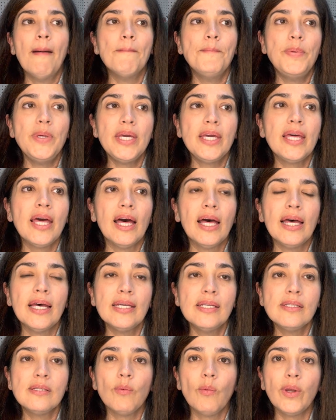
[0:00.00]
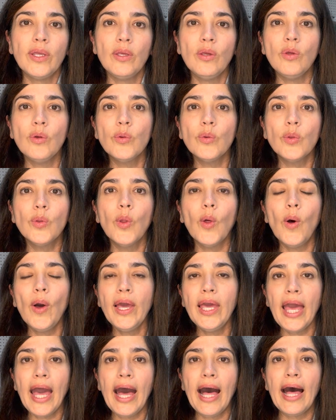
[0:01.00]
because when you
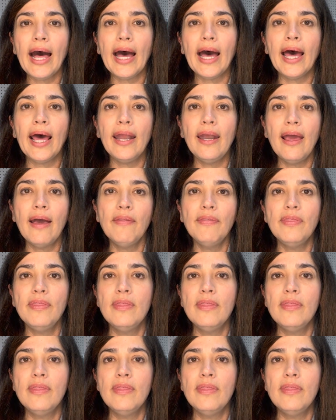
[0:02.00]
look at